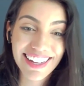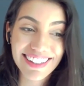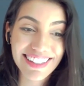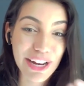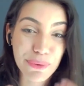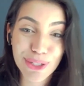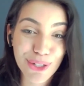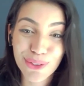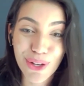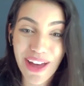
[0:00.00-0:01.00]
that we
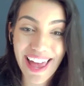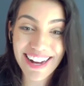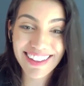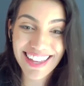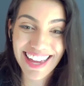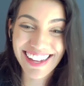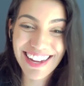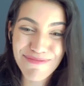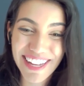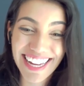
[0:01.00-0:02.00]
don't know
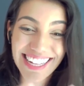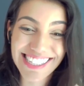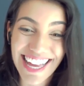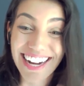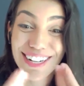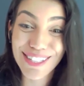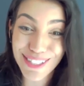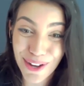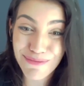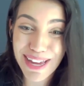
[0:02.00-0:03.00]
anything because there are
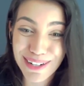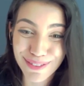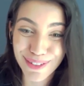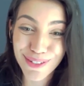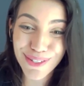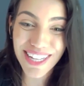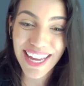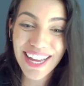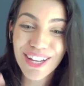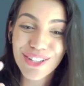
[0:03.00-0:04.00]
so many rules.
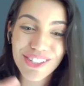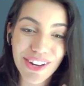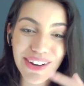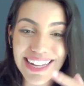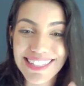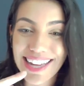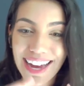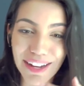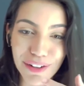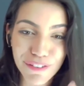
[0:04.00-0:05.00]
So it's
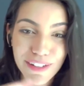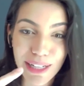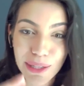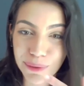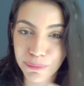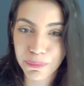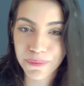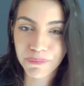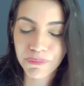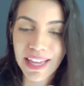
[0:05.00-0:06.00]
kind of a loop.
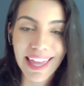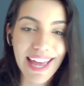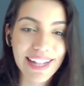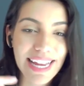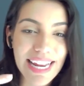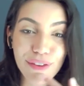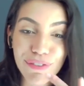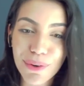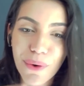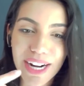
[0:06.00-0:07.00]
And then
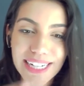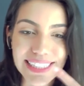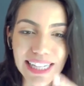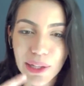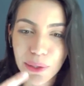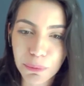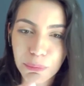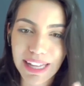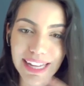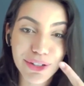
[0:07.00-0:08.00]
if you are in the loop,
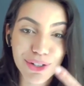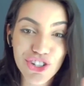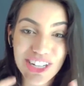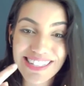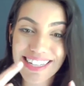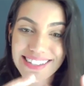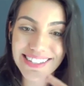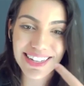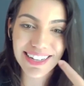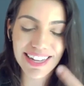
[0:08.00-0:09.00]
like you're just
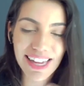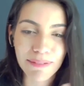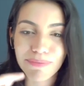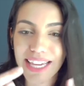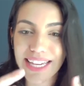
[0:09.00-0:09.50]
studying,